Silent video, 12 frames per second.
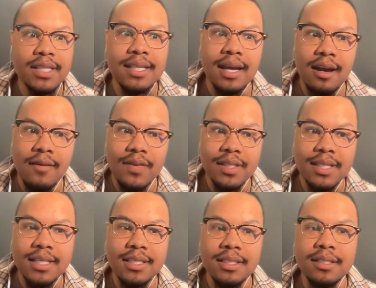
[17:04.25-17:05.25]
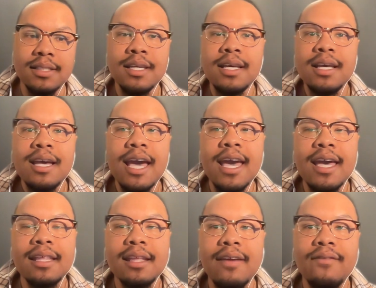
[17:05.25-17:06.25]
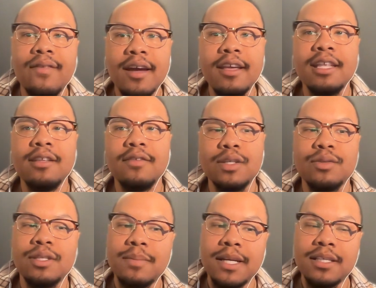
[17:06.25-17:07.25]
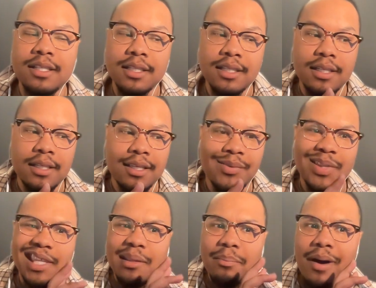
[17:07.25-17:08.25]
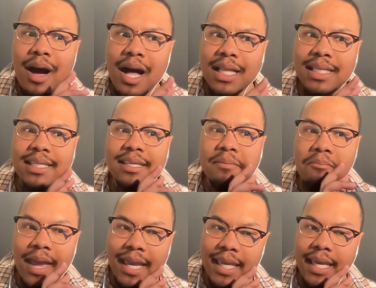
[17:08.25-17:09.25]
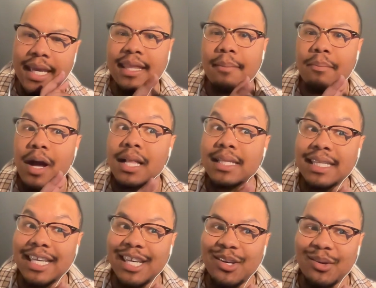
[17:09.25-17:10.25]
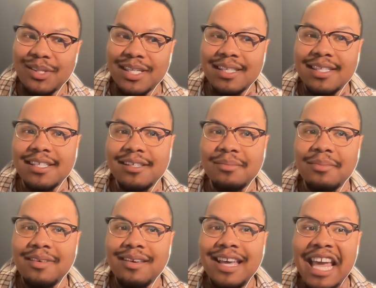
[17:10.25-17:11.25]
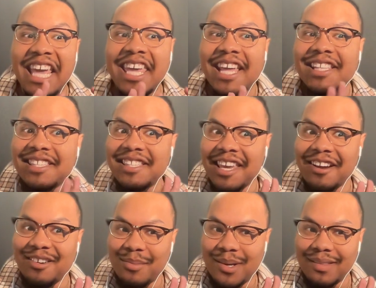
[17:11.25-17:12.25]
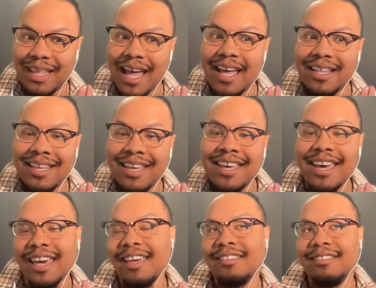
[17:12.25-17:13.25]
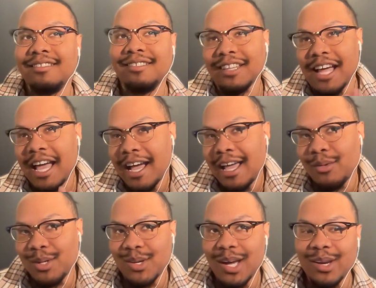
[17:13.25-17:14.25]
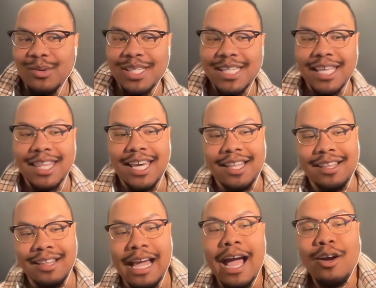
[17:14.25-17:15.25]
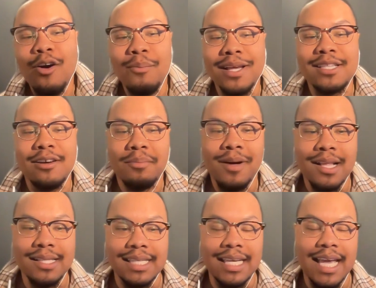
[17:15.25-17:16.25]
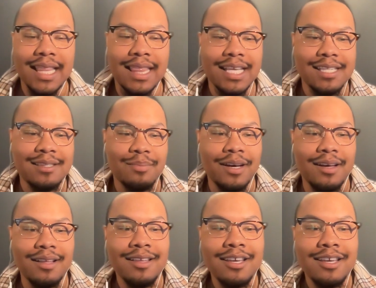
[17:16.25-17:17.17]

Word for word: that conversation. And I find individuals, especially within the policy making and that policy ecosystem, get scared about that. And, you know, I always say that, like, I call myself a policy analyst, but